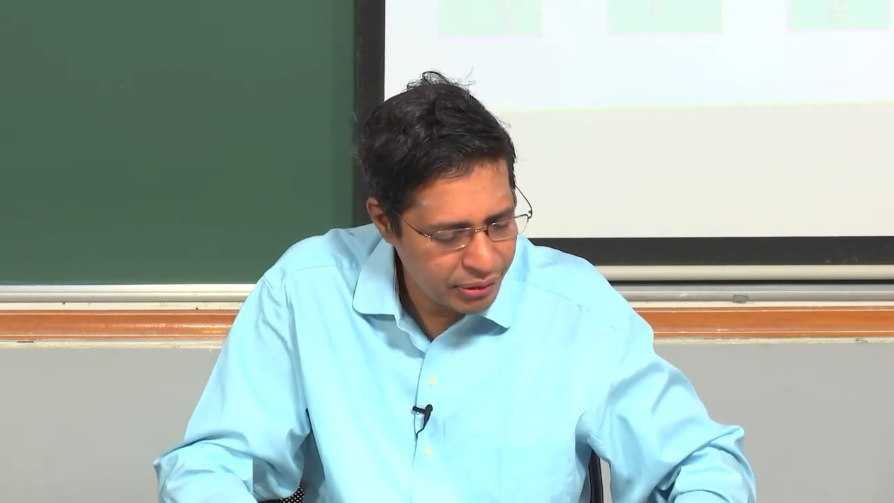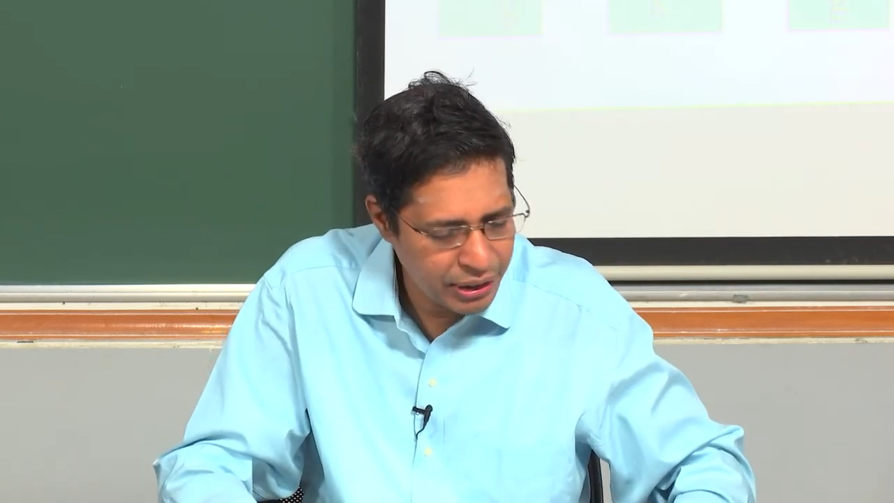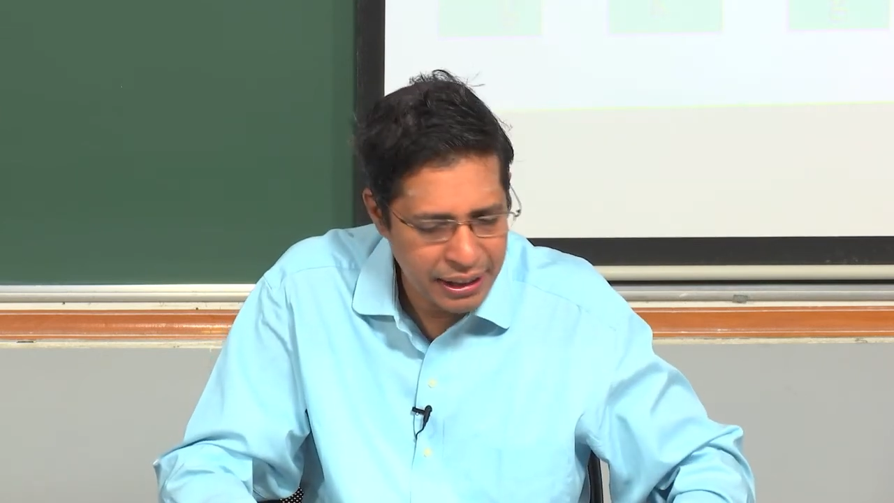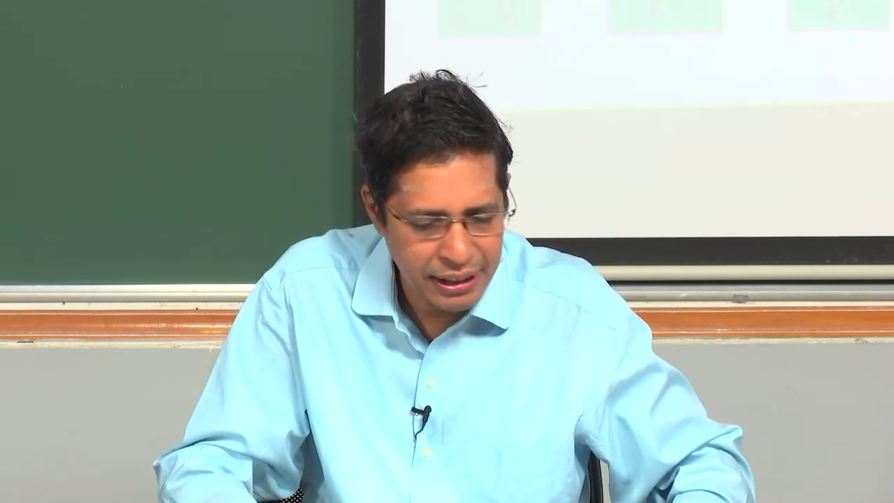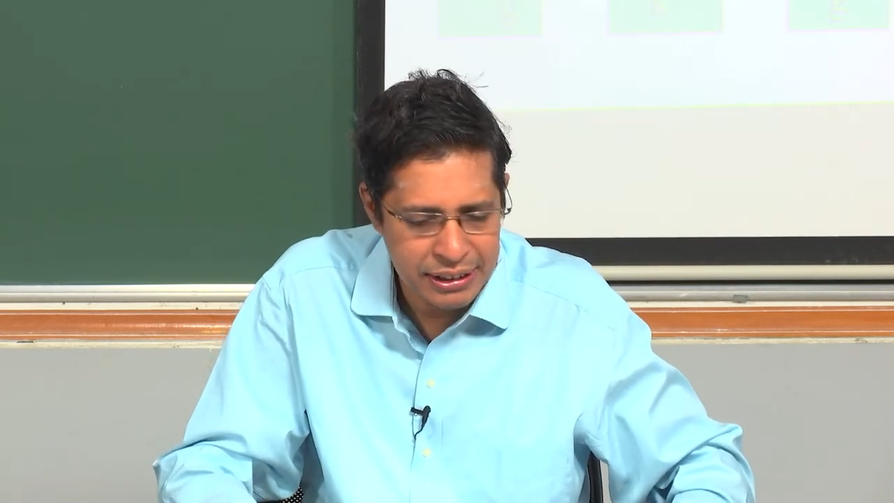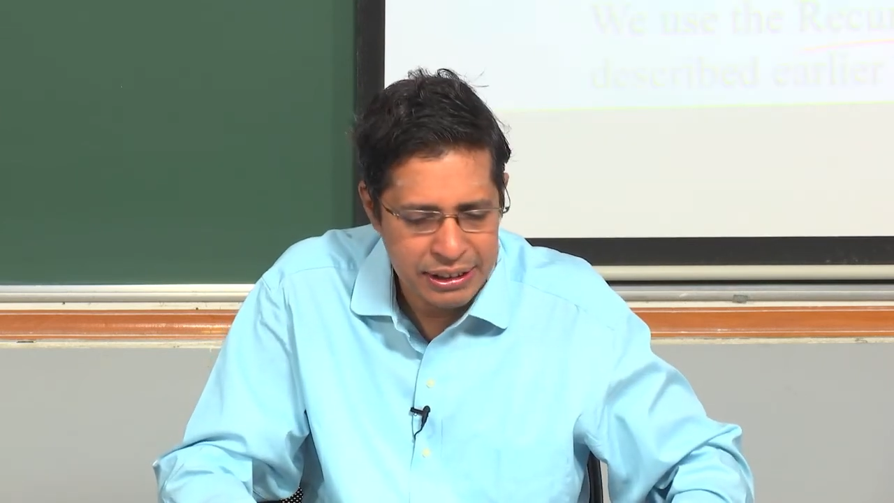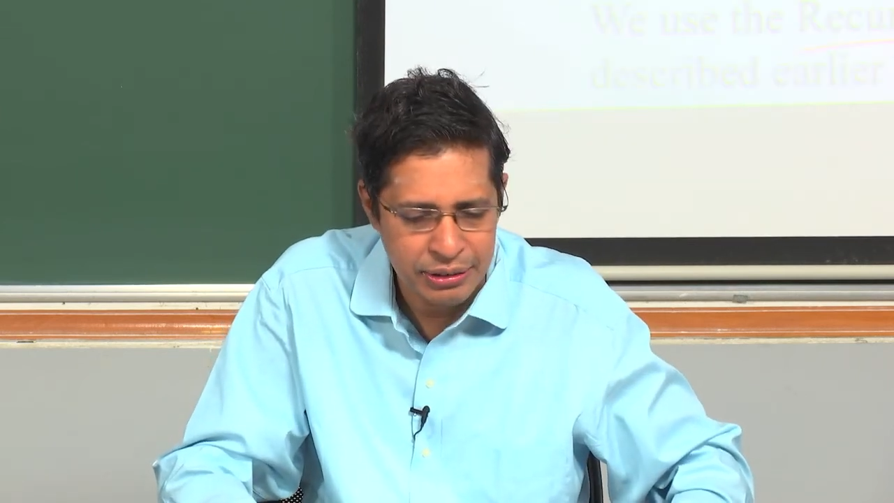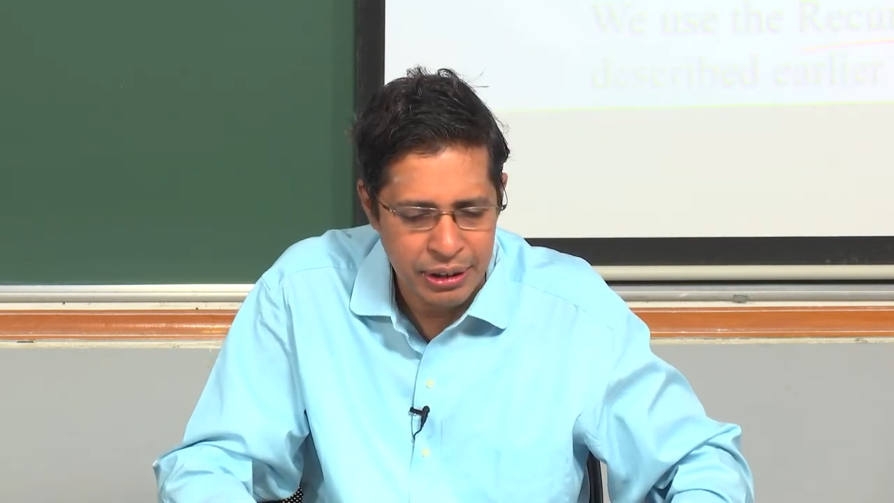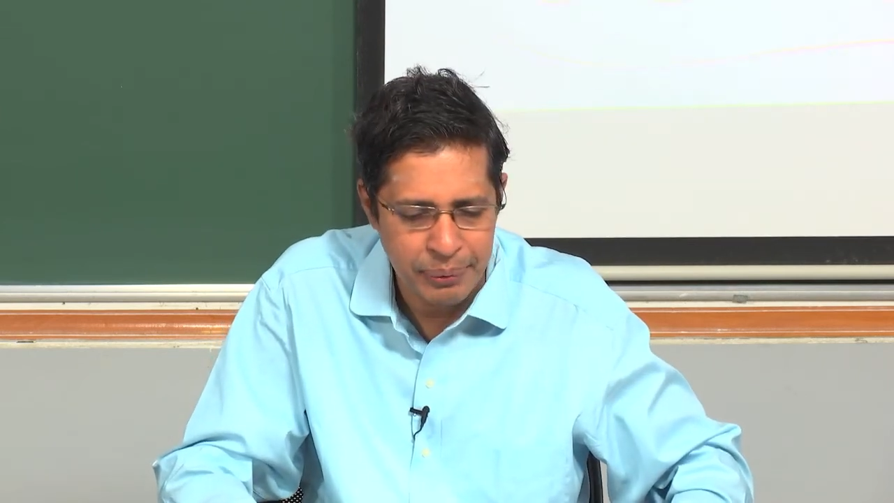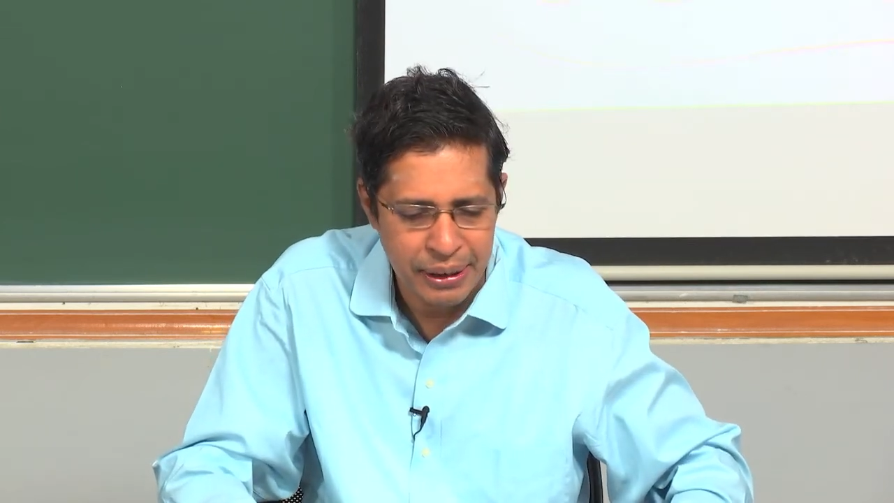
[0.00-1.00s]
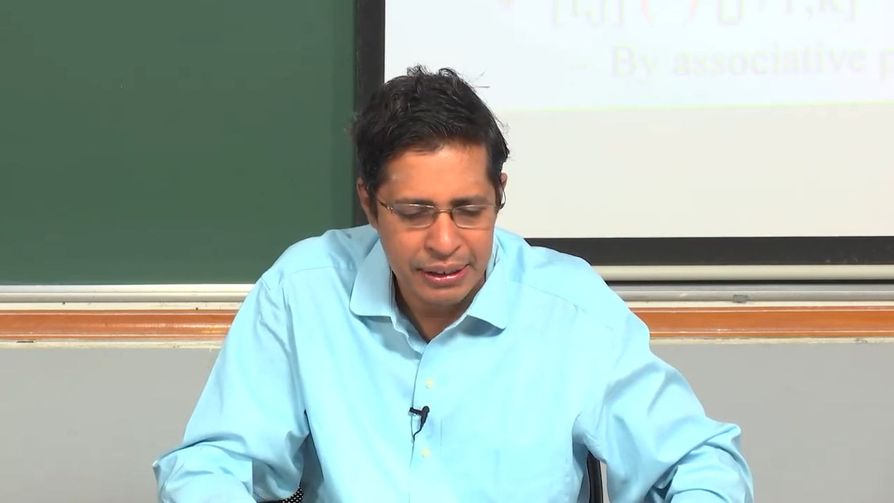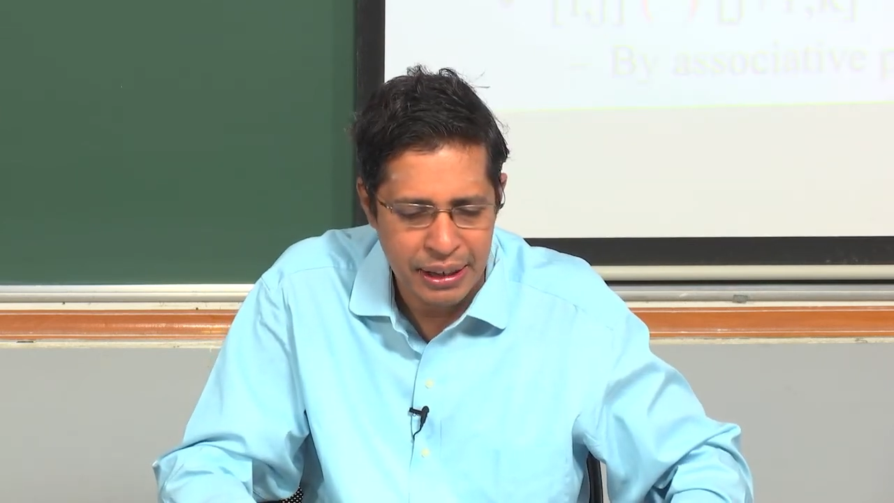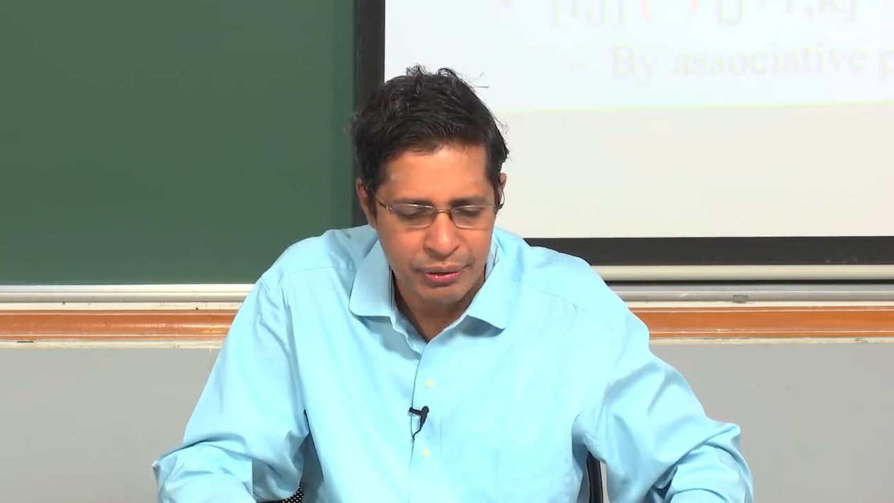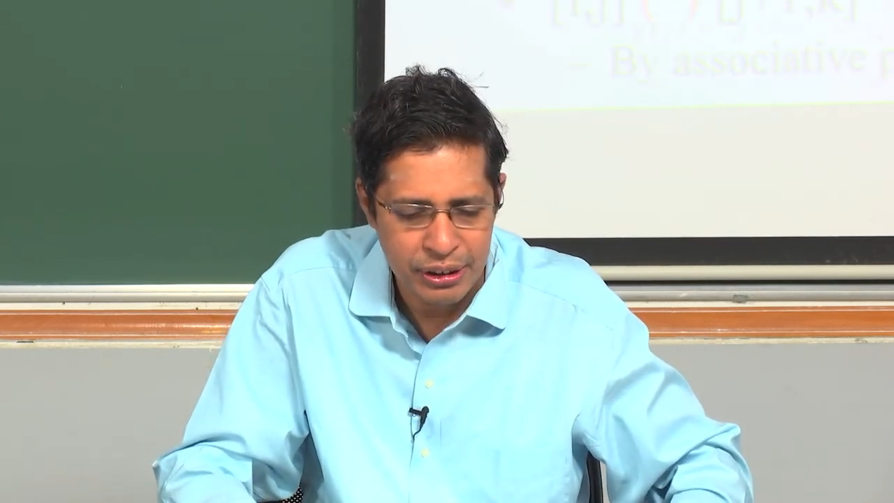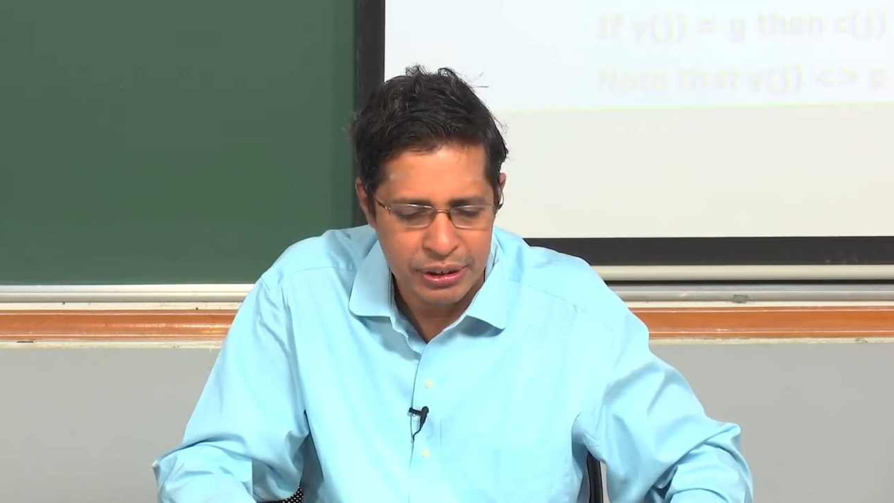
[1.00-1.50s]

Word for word: of the recursive doubling that we